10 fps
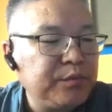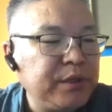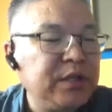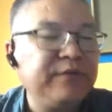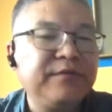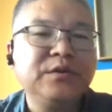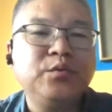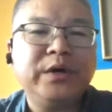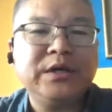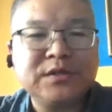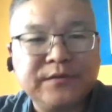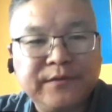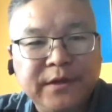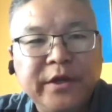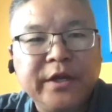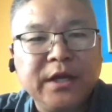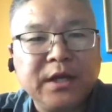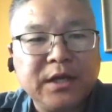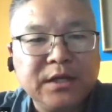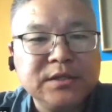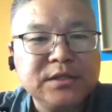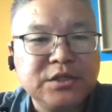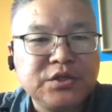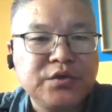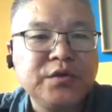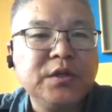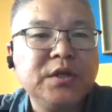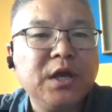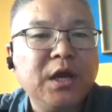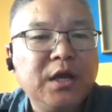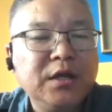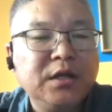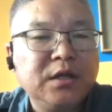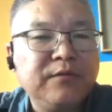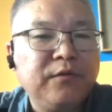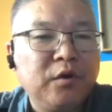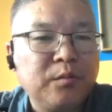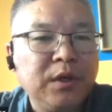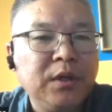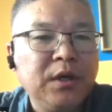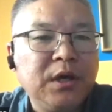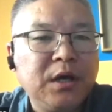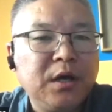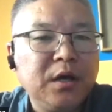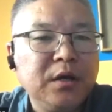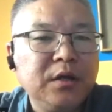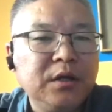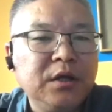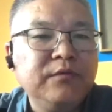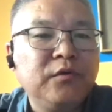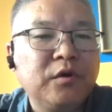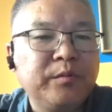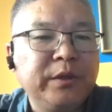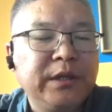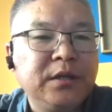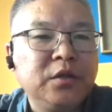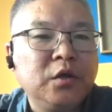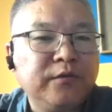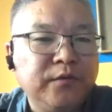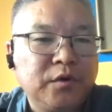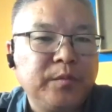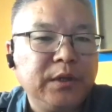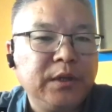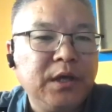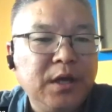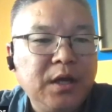different ways of learning is ensured: the formal, informal, and non-formal